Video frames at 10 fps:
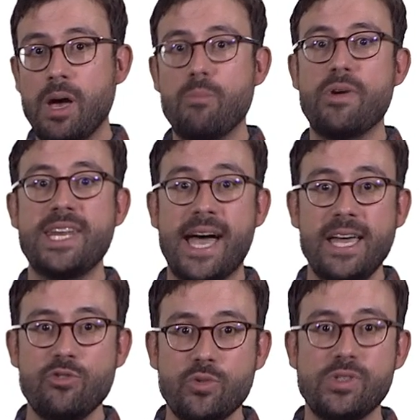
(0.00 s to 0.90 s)
uh, Brenda
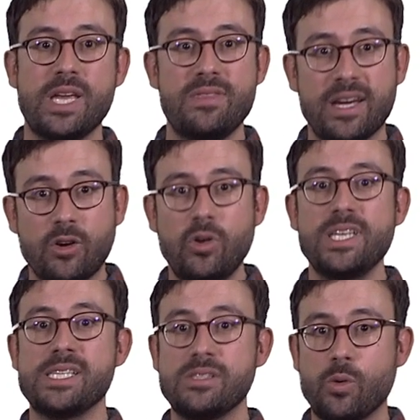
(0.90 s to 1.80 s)
Andrews, and their
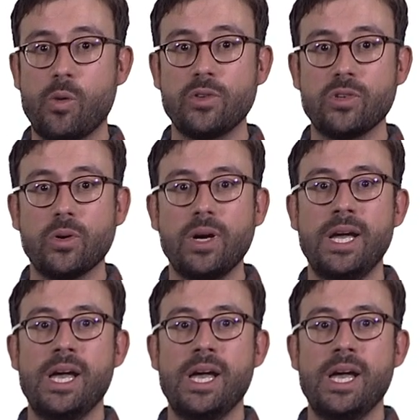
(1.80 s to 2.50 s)
colleagues in Toronto,